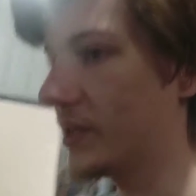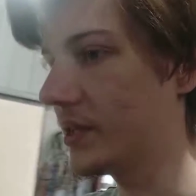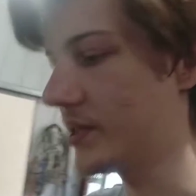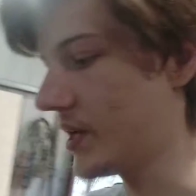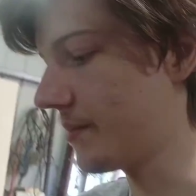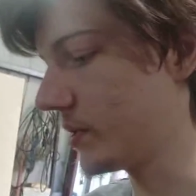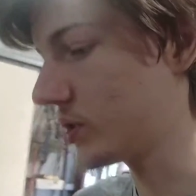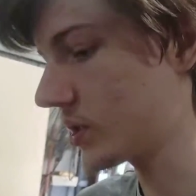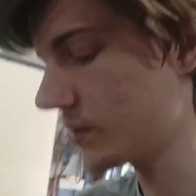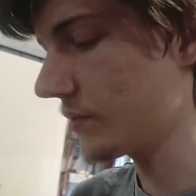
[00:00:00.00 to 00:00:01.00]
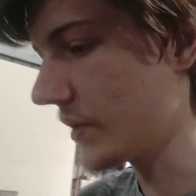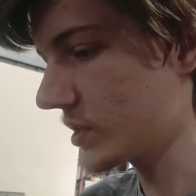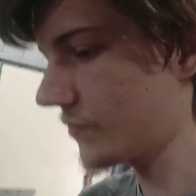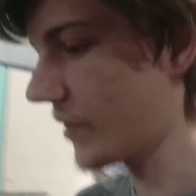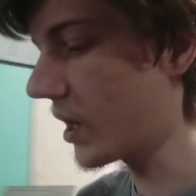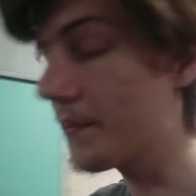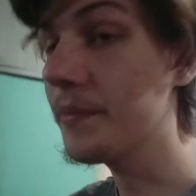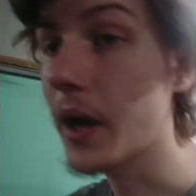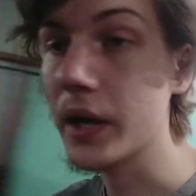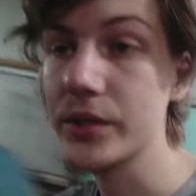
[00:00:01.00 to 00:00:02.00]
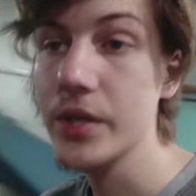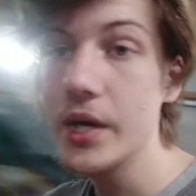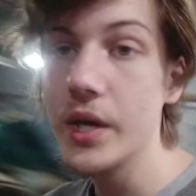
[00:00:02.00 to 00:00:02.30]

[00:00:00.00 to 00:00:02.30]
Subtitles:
of the damage thus far, but